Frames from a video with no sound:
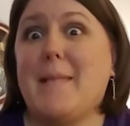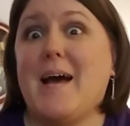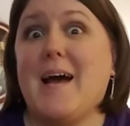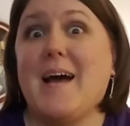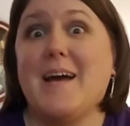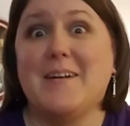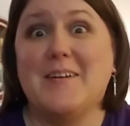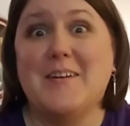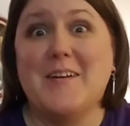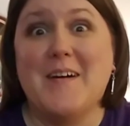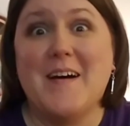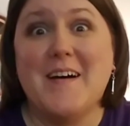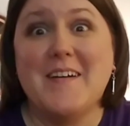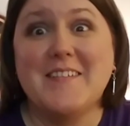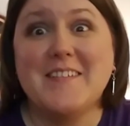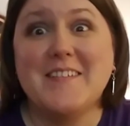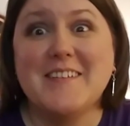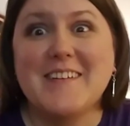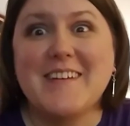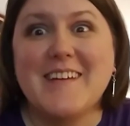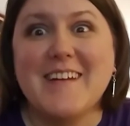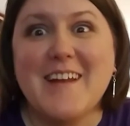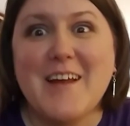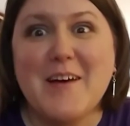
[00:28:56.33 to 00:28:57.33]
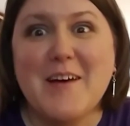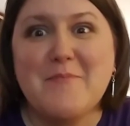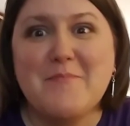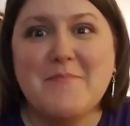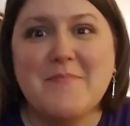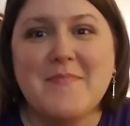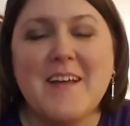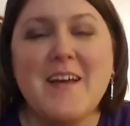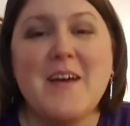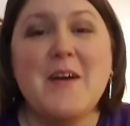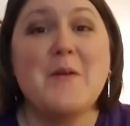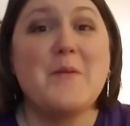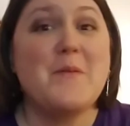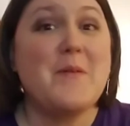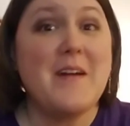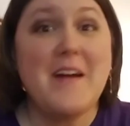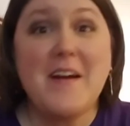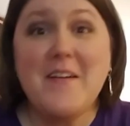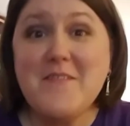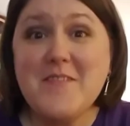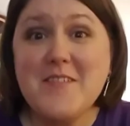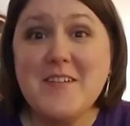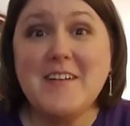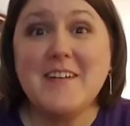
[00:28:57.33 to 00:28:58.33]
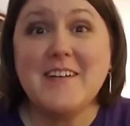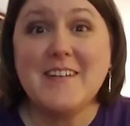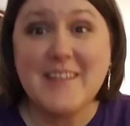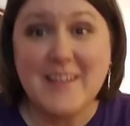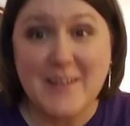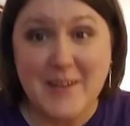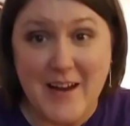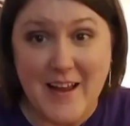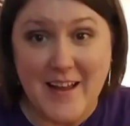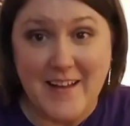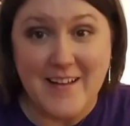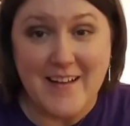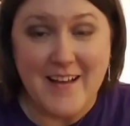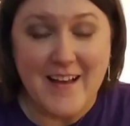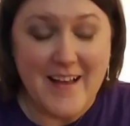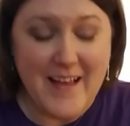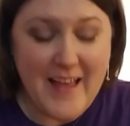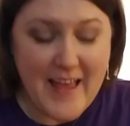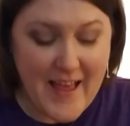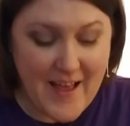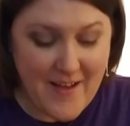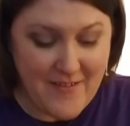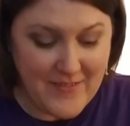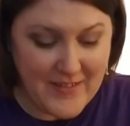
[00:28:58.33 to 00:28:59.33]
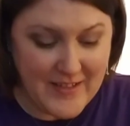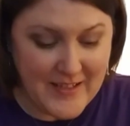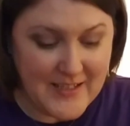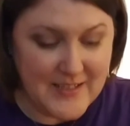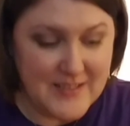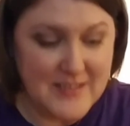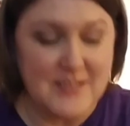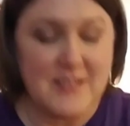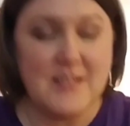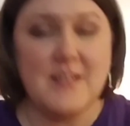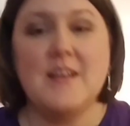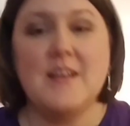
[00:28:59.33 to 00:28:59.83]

I don't know, I'll look it up. Wherever they're having it.